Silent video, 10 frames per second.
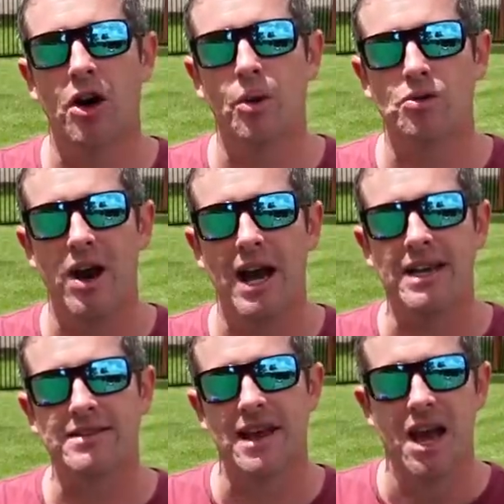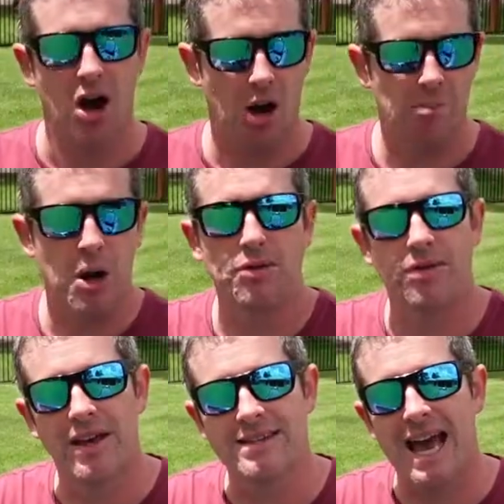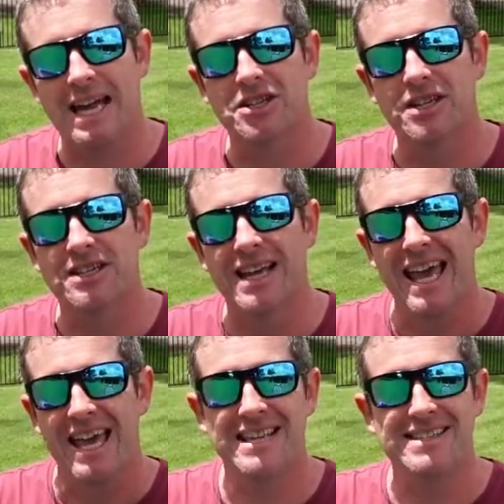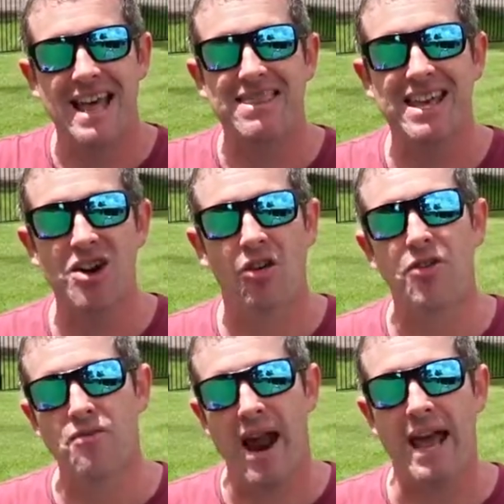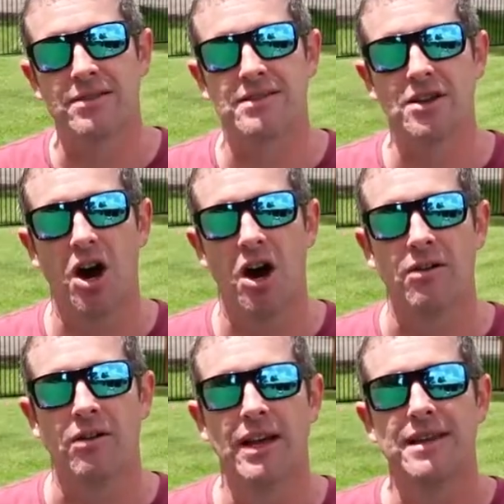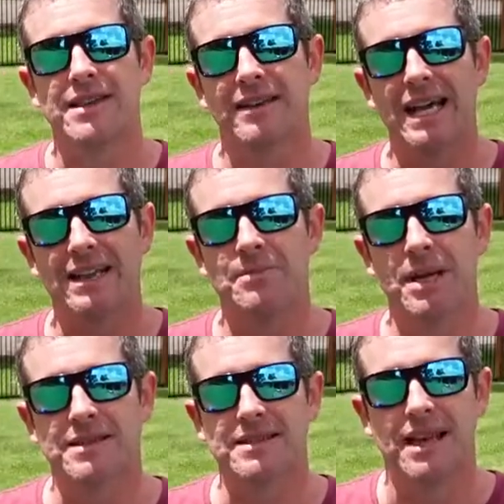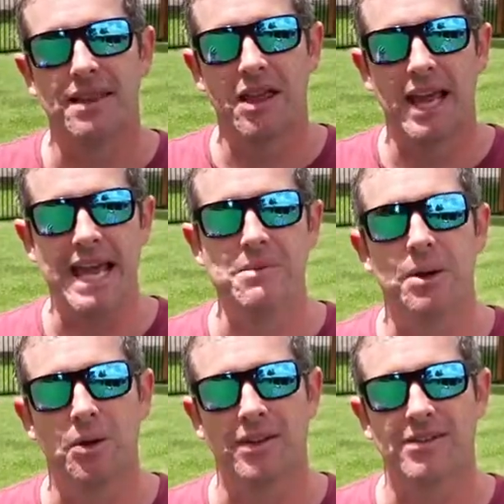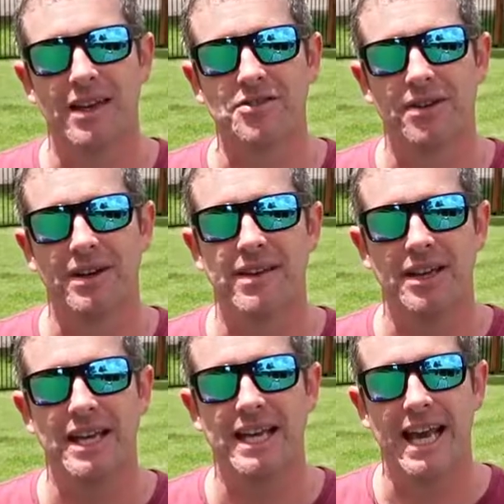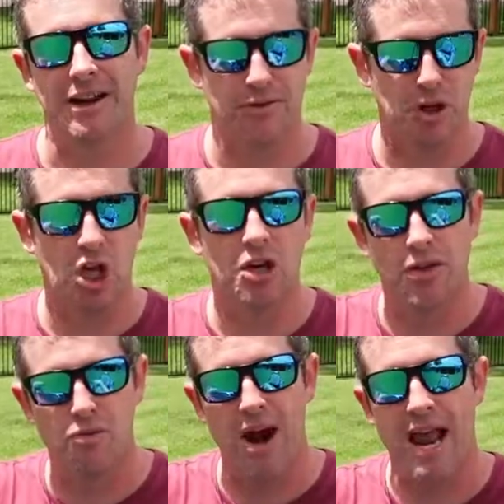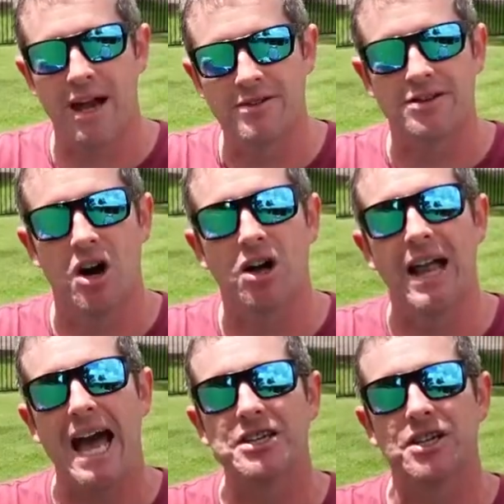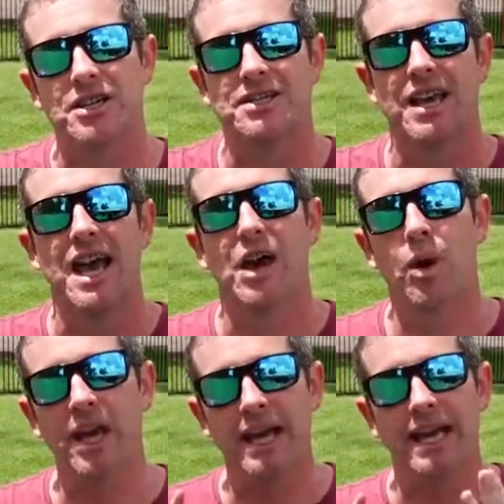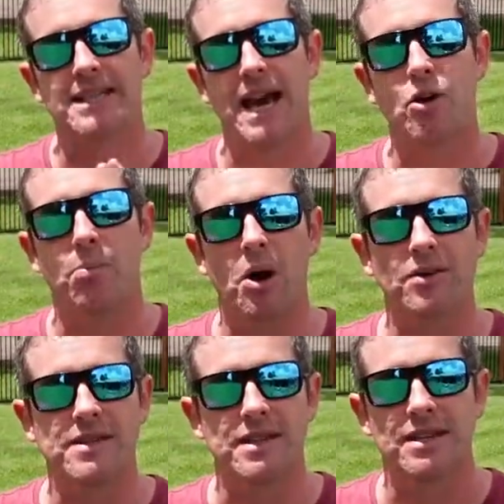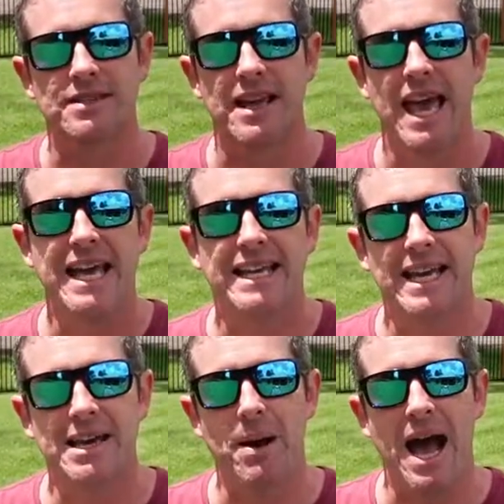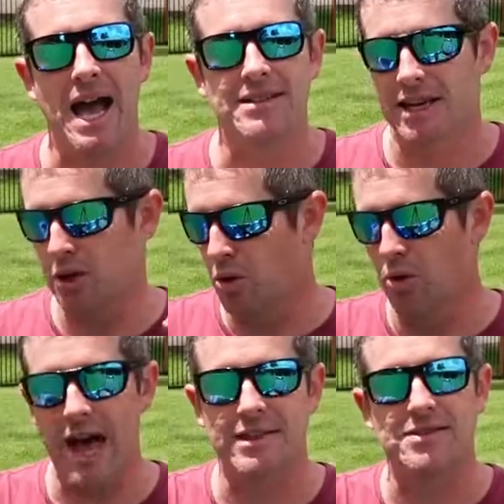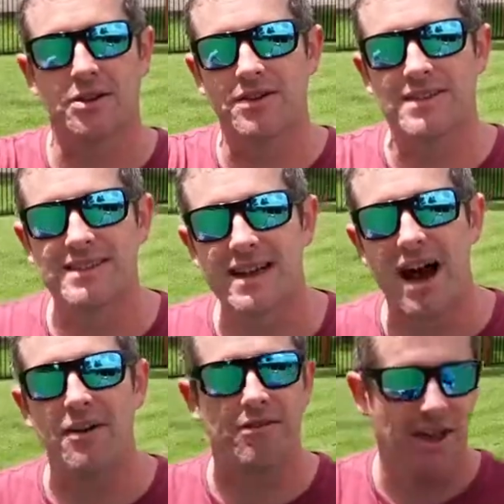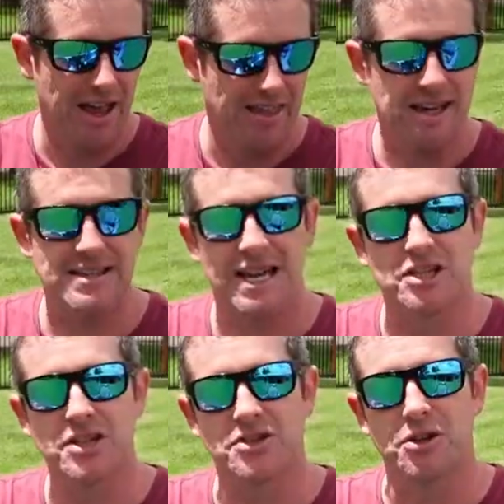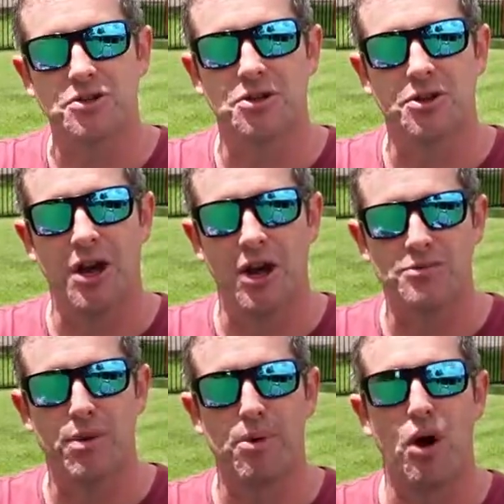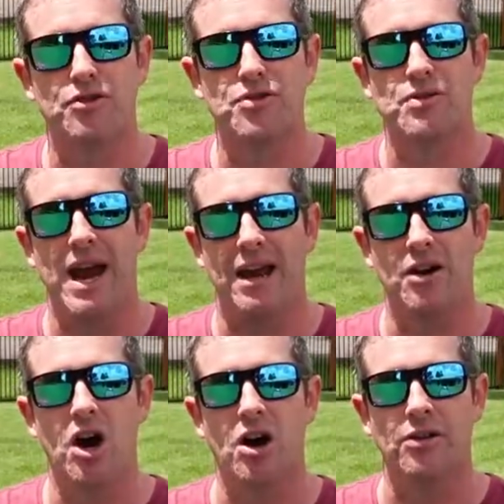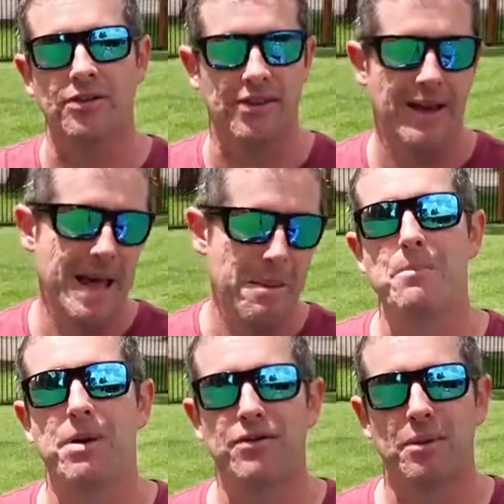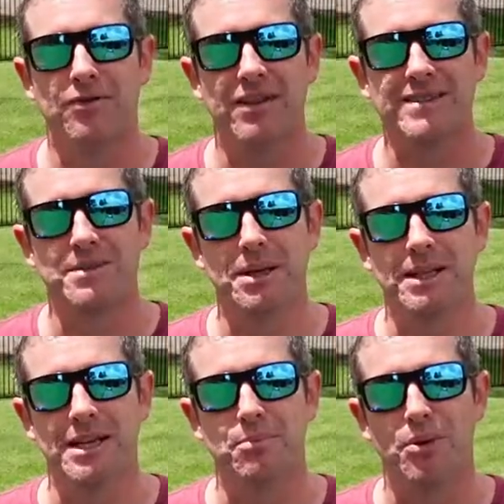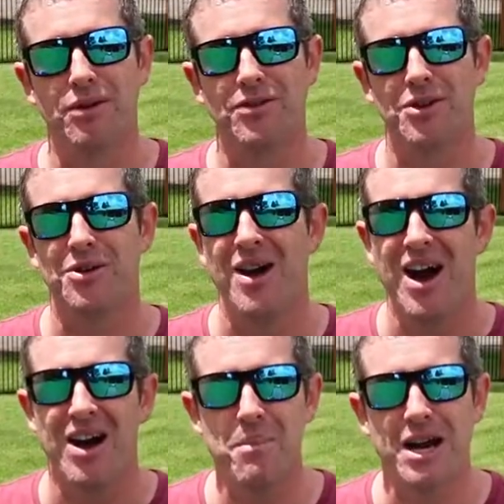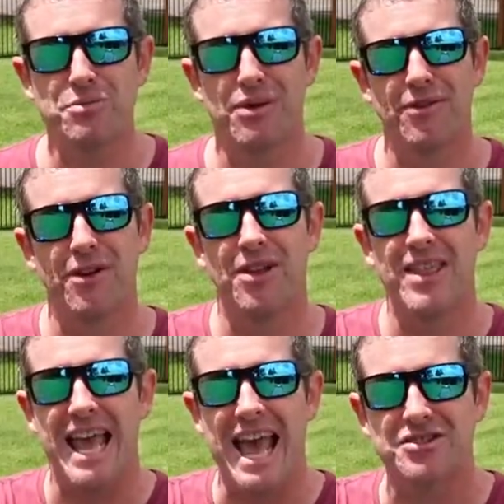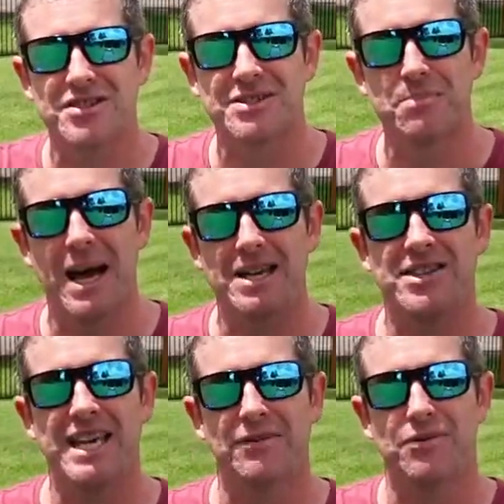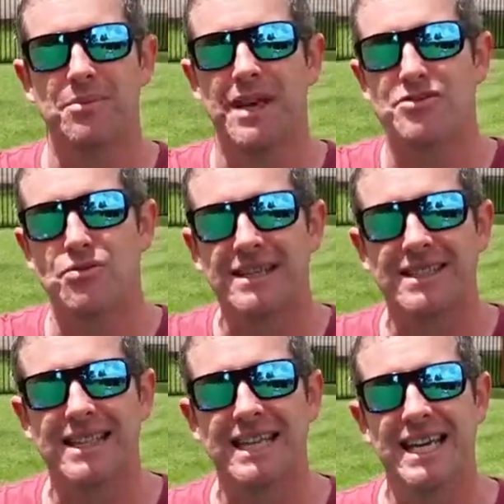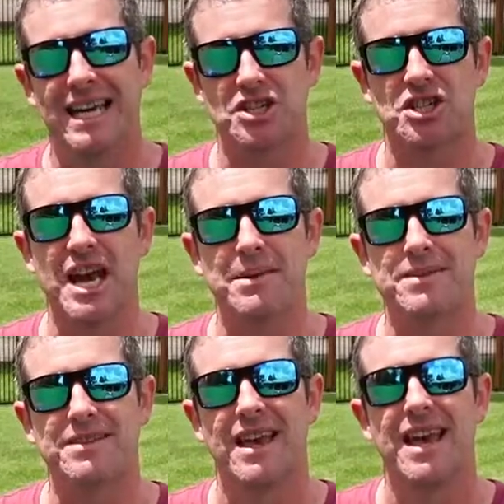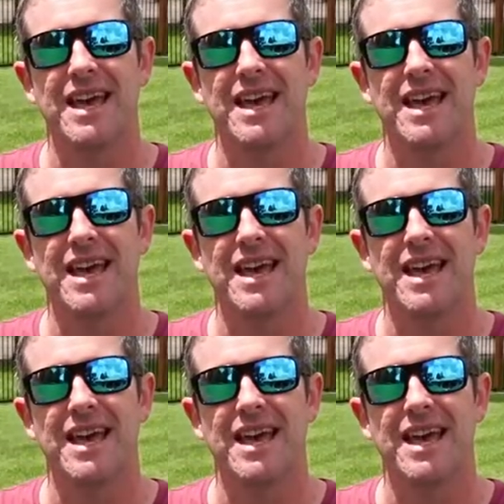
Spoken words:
I would raise on both of these hatches is that they're not the round style. So that limits the inbuilt accessories that you can get for a lot of the round style hatches, where you can get tackle boxes, gear bags, and all that sort of stuff that is actually suited to those proprietary round holes. But from a flexibility point of view, I much prefer the extra space you get from these rectilinear shapes